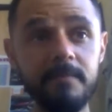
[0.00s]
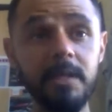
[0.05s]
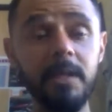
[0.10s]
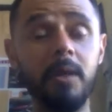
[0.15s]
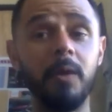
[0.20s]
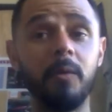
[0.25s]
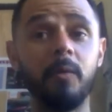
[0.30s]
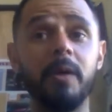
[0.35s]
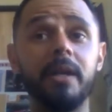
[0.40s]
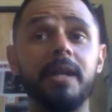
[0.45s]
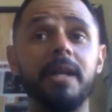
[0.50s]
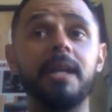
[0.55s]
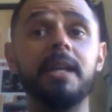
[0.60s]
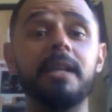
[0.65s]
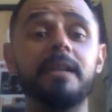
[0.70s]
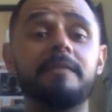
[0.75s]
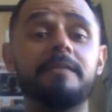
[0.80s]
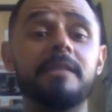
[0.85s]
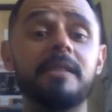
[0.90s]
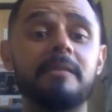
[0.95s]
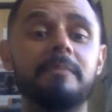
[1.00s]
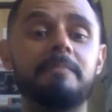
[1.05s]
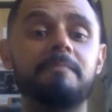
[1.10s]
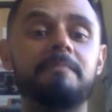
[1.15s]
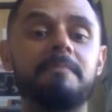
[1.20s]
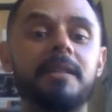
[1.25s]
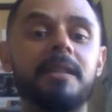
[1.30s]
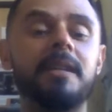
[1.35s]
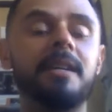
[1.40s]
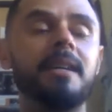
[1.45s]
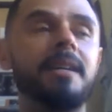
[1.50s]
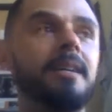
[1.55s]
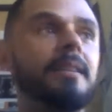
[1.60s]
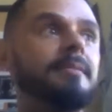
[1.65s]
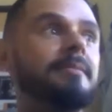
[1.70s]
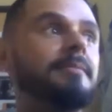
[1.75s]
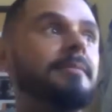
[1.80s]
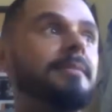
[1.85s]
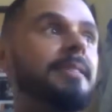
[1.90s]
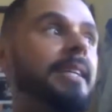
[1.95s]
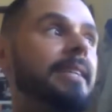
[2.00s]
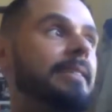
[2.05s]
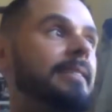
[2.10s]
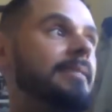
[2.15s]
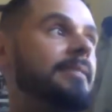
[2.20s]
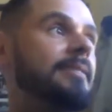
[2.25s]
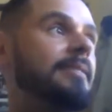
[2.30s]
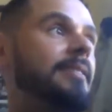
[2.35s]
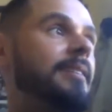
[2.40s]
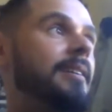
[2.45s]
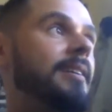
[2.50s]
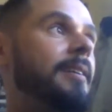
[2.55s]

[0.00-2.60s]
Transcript: But when I leave this